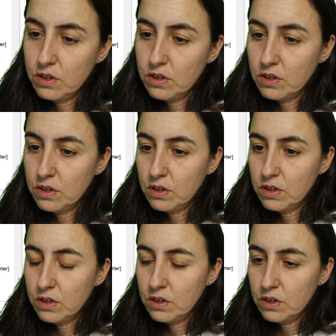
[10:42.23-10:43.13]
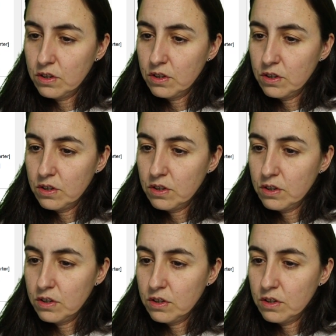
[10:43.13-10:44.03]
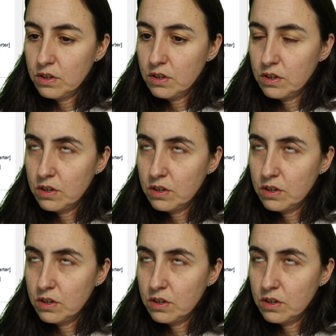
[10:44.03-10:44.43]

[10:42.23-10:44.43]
(silence)